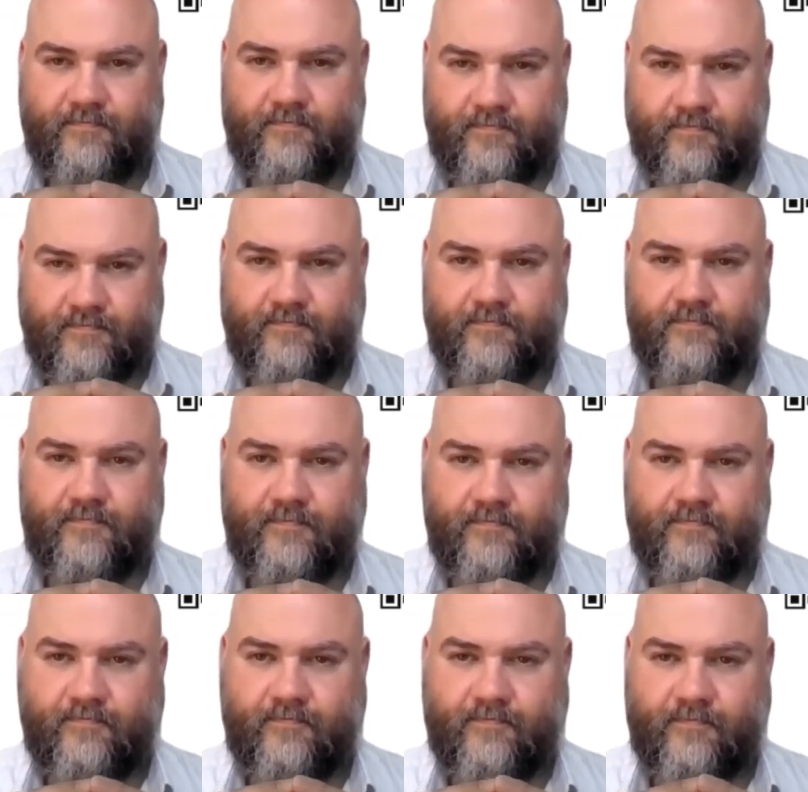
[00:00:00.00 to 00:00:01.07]

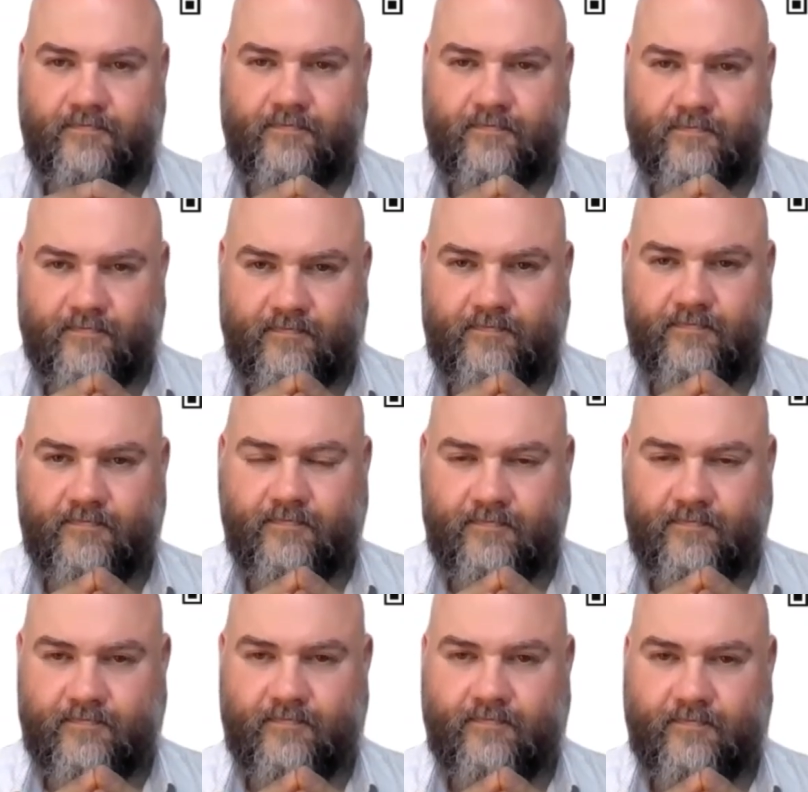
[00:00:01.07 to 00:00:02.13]

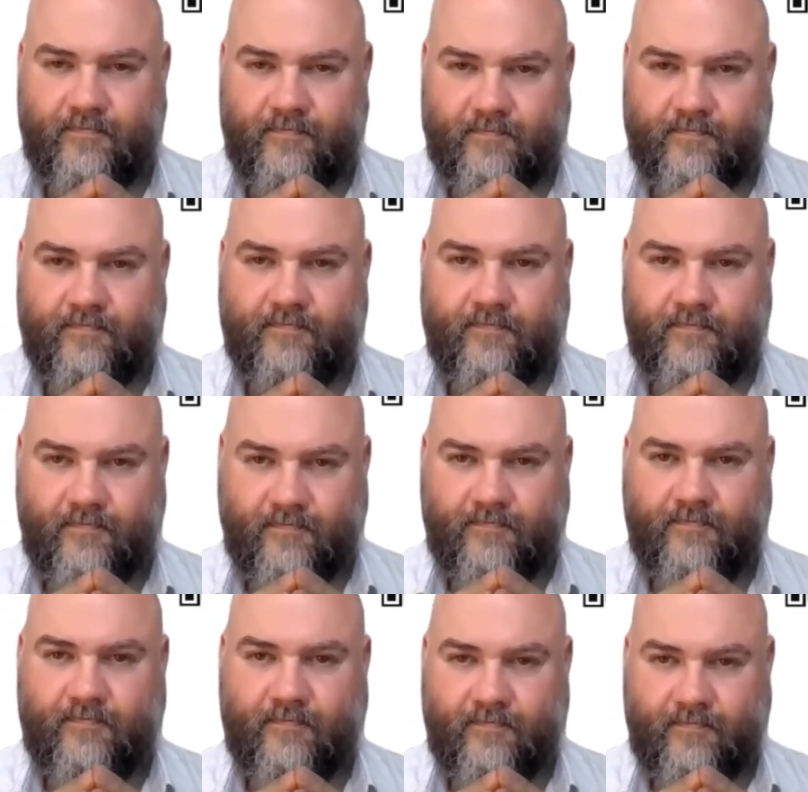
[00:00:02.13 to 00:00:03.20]

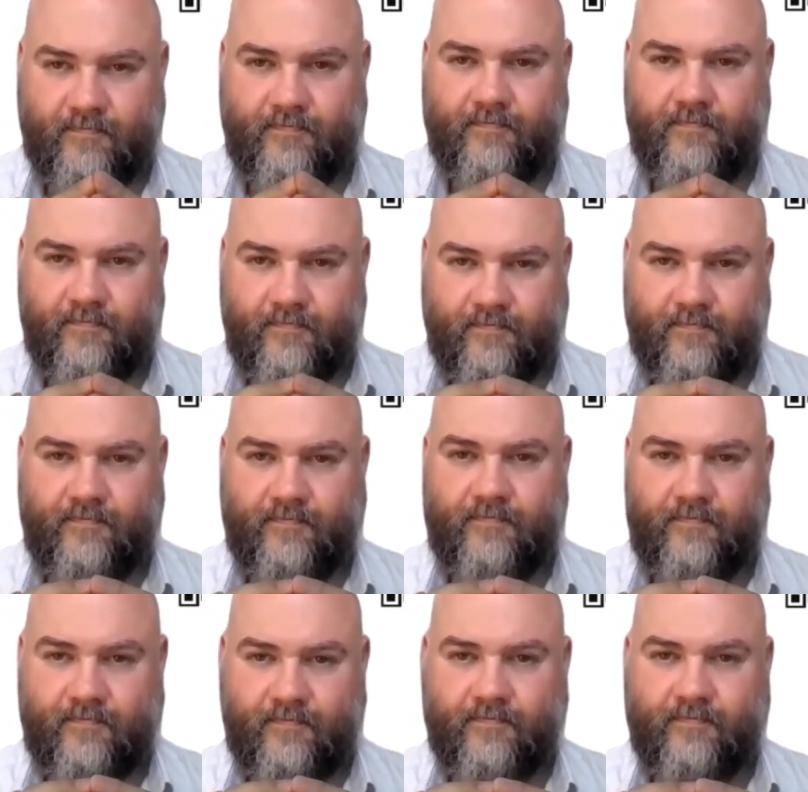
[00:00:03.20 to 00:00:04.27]

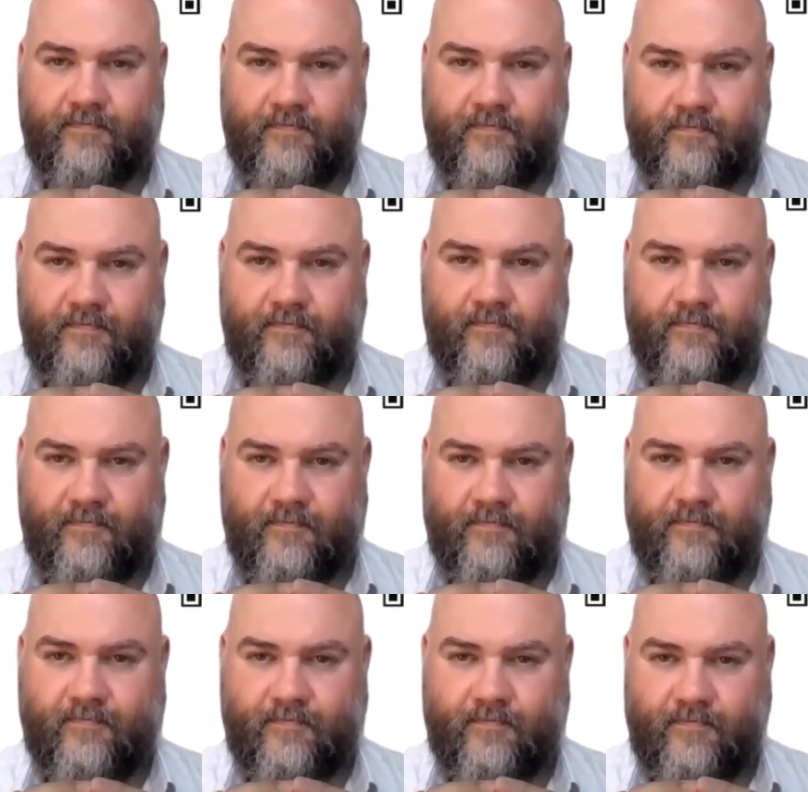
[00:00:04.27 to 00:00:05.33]

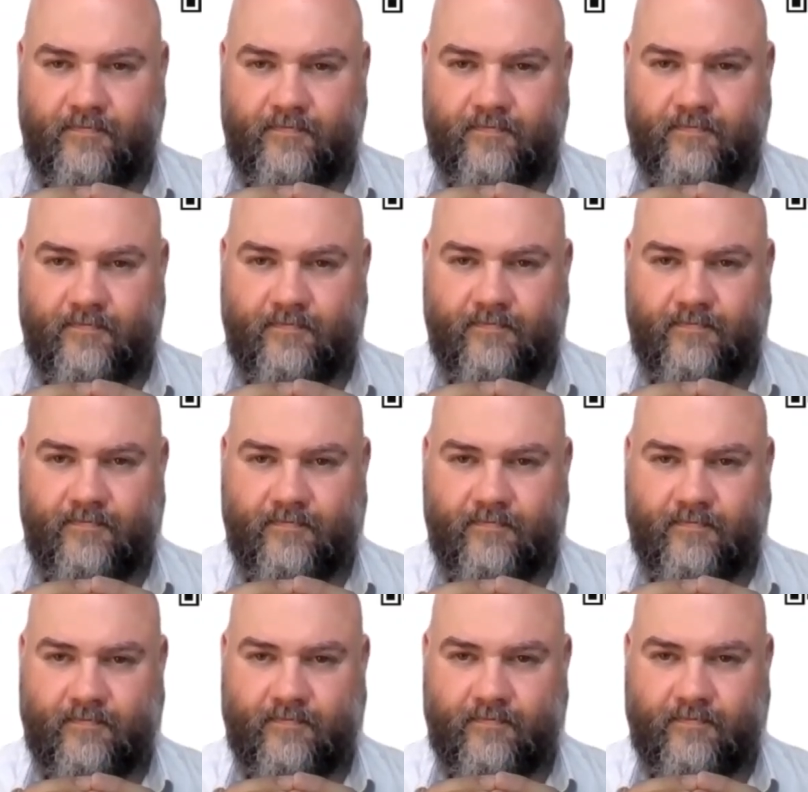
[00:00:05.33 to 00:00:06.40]

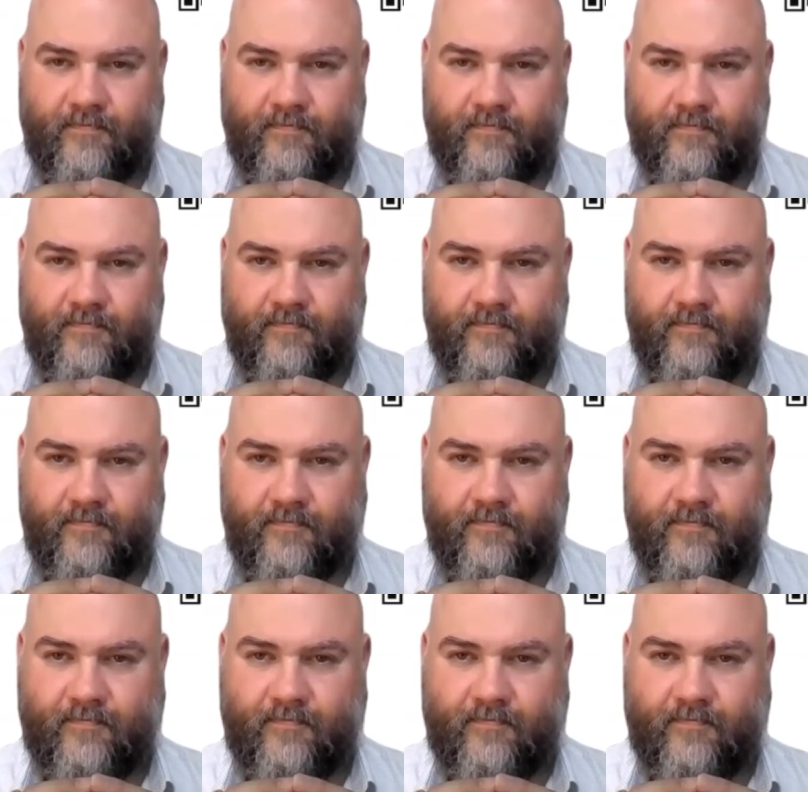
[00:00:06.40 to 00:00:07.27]
The person shown says nothing.